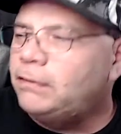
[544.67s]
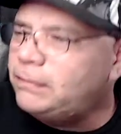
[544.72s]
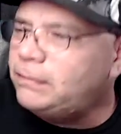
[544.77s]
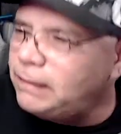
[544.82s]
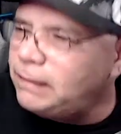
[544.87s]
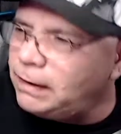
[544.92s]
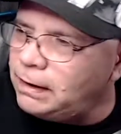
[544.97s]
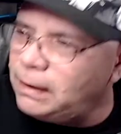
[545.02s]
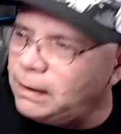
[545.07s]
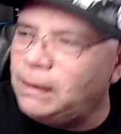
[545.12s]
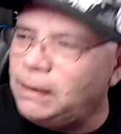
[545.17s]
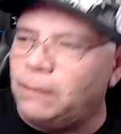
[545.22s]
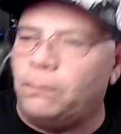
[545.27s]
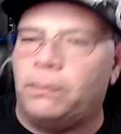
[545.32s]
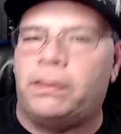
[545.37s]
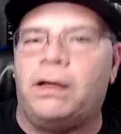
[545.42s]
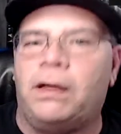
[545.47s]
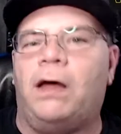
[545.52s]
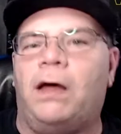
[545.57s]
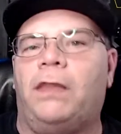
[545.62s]
still
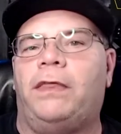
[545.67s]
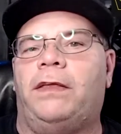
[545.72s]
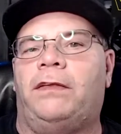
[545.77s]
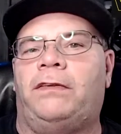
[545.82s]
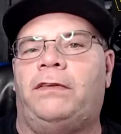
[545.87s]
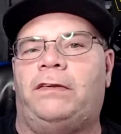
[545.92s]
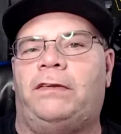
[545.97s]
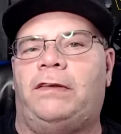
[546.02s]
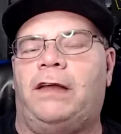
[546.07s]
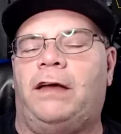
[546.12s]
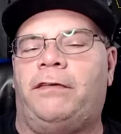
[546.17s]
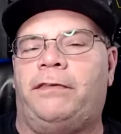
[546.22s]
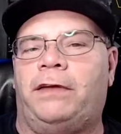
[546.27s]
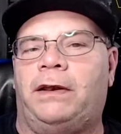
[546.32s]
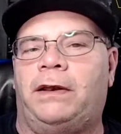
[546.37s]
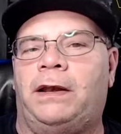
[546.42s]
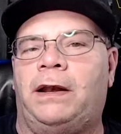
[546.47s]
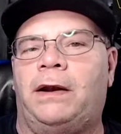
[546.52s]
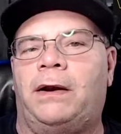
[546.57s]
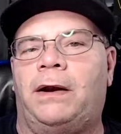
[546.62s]
with all this stuff
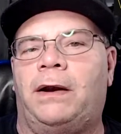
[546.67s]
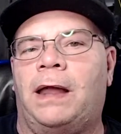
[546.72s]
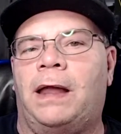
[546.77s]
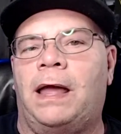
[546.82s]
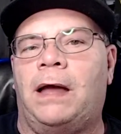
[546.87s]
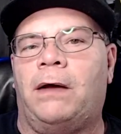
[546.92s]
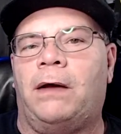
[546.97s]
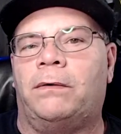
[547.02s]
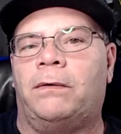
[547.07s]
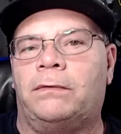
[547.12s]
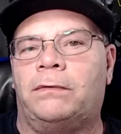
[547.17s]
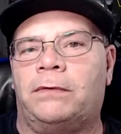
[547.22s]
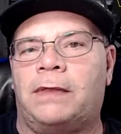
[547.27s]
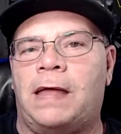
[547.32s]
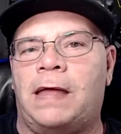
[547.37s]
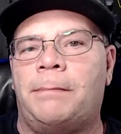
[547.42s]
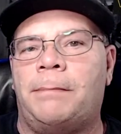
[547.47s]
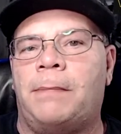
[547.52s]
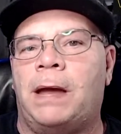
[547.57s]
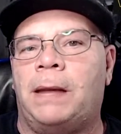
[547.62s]
in here and how
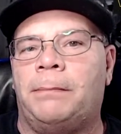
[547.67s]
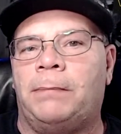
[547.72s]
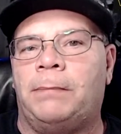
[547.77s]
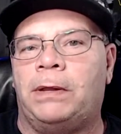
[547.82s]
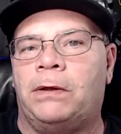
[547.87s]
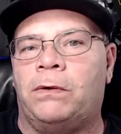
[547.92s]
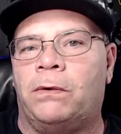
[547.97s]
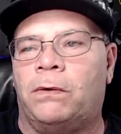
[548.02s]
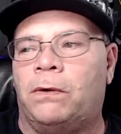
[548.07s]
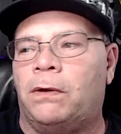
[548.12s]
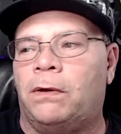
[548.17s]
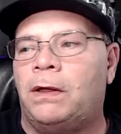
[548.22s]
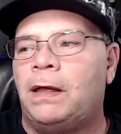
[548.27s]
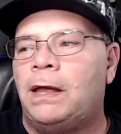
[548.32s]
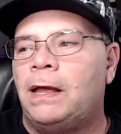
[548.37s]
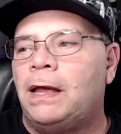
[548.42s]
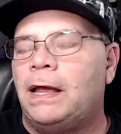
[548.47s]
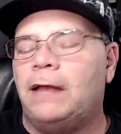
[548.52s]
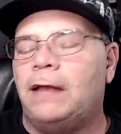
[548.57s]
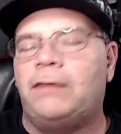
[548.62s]
that might be cool,
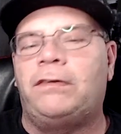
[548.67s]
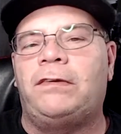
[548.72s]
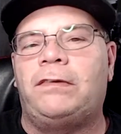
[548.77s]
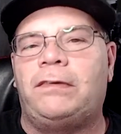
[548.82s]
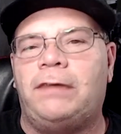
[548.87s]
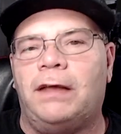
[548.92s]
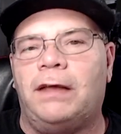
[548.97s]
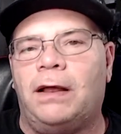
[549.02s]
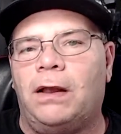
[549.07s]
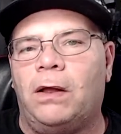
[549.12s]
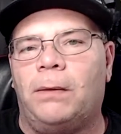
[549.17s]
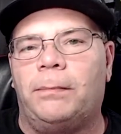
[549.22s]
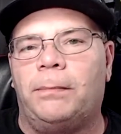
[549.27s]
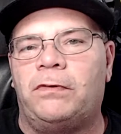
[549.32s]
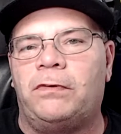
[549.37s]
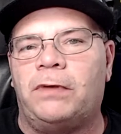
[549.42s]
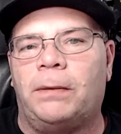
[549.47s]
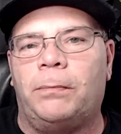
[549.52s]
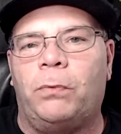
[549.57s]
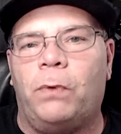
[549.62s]
it still
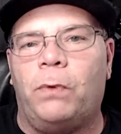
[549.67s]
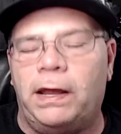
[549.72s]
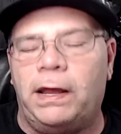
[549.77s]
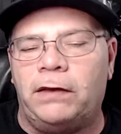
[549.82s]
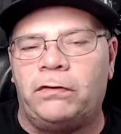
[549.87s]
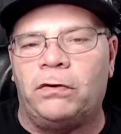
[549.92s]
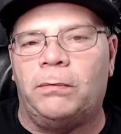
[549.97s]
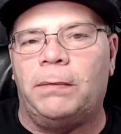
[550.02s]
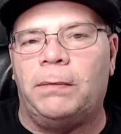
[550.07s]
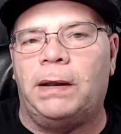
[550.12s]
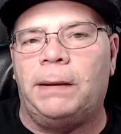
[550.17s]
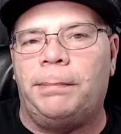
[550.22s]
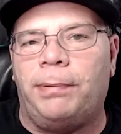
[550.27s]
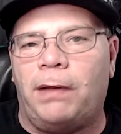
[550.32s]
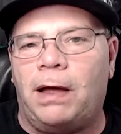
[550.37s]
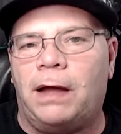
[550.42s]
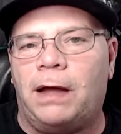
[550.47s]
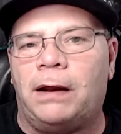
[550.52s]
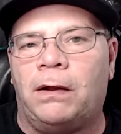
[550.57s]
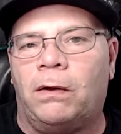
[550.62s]
opens up way too many
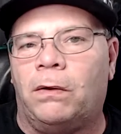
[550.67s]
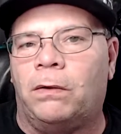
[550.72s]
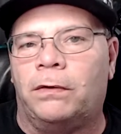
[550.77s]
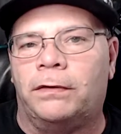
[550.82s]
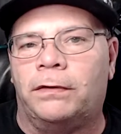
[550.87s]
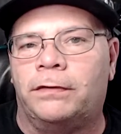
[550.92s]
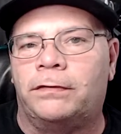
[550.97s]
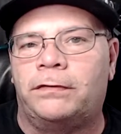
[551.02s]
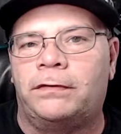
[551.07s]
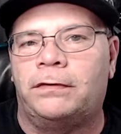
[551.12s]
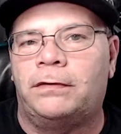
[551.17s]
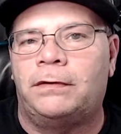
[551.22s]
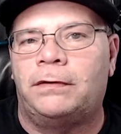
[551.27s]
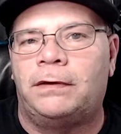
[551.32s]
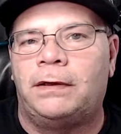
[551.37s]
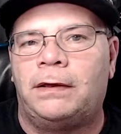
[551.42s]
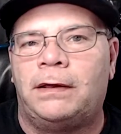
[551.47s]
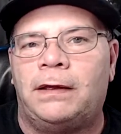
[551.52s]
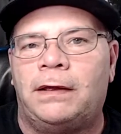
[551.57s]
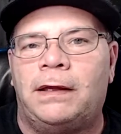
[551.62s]
plot holes.
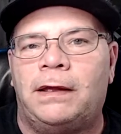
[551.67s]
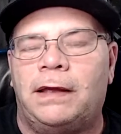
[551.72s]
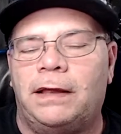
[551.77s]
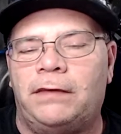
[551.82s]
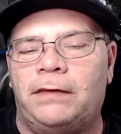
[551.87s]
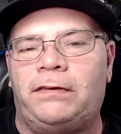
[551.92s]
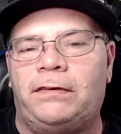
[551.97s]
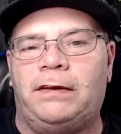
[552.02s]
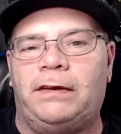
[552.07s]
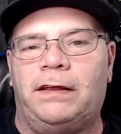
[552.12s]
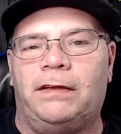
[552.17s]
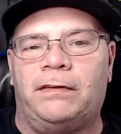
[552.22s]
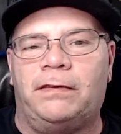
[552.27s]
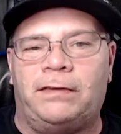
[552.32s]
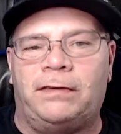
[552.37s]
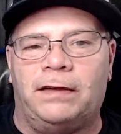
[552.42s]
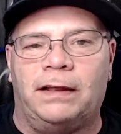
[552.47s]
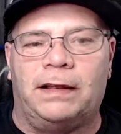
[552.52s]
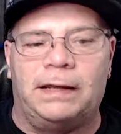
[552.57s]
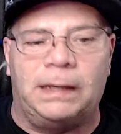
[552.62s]
It's still
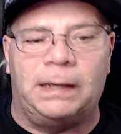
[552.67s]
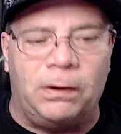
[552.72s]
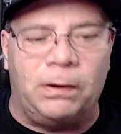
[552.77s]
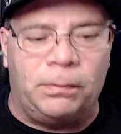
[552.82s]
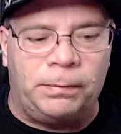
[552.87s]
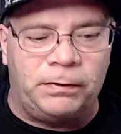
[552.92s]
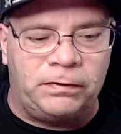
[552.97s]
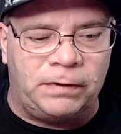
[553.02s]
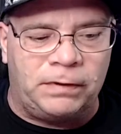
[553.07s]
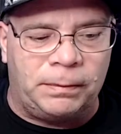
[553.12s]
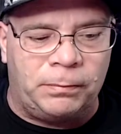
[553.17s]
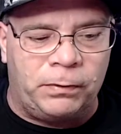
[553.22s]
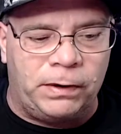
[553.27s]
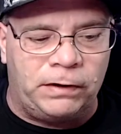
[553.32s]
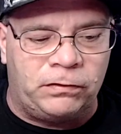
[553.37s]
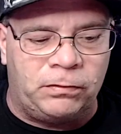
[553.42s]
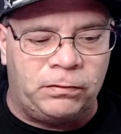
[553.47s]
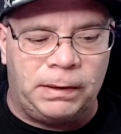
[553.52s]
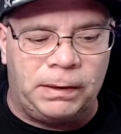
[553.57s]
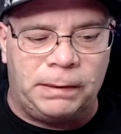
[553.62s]
silly and opens up
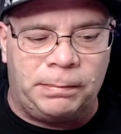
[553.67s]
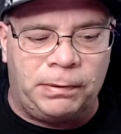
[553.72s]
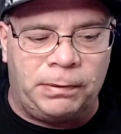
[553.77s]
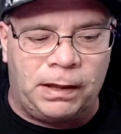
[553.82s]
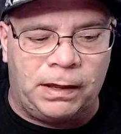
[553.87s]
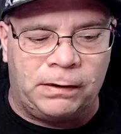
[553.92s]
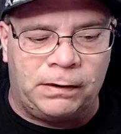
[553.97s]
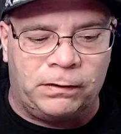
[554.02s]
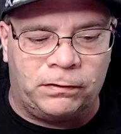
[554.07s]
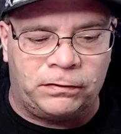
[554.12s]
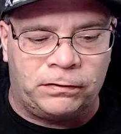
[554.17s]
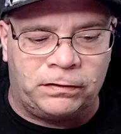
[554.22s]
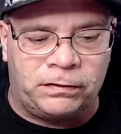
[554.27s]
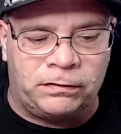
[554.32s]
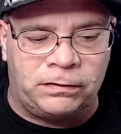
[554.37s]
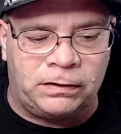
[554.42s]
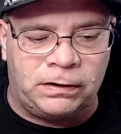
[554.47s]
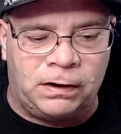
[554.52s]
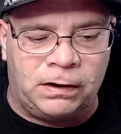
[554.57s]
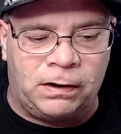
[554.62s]
way too many plot holes because
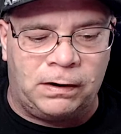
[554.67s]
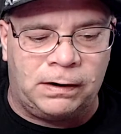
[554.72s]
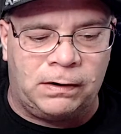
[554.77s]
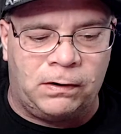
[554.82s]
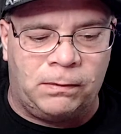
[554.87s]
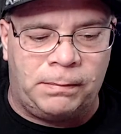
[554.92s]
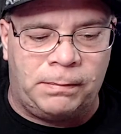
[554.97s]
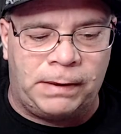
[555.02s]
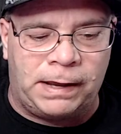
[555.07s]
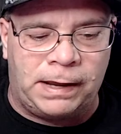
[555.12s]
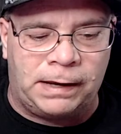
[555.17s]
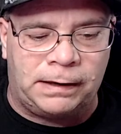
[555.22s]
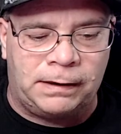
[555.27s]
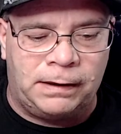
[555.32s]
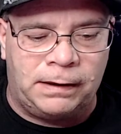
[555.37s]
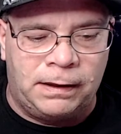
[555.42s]
you got to go back